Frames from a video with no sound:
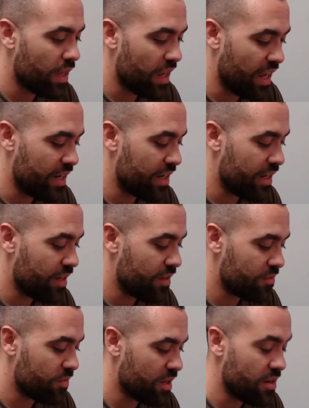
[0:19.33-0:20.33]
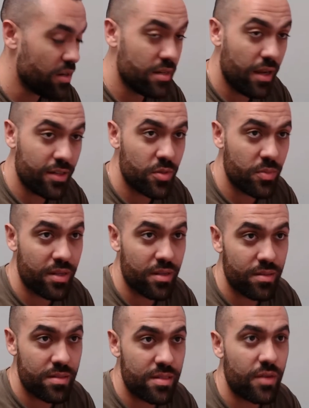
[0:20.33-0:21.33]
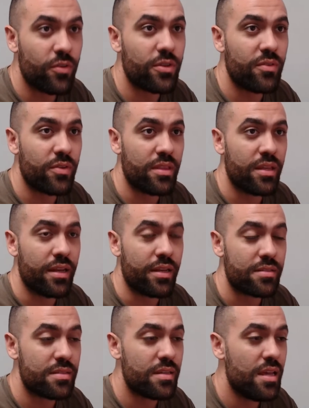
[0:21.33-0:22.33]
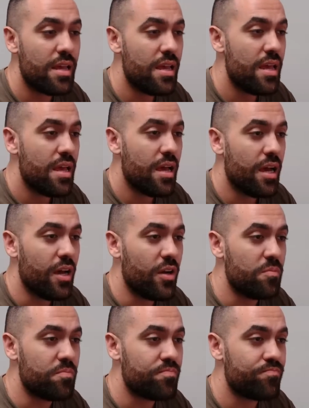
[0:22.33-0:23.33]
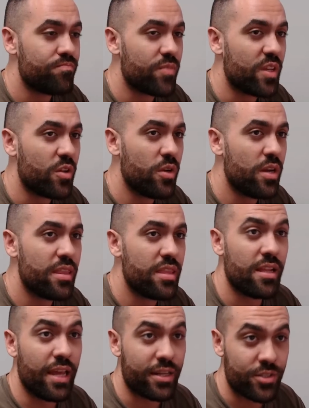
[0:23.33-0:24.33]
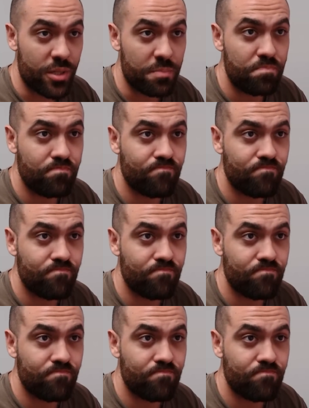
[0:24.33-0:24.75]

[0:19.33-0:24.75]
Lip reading: and we're here to talk to you about several different things, including the election.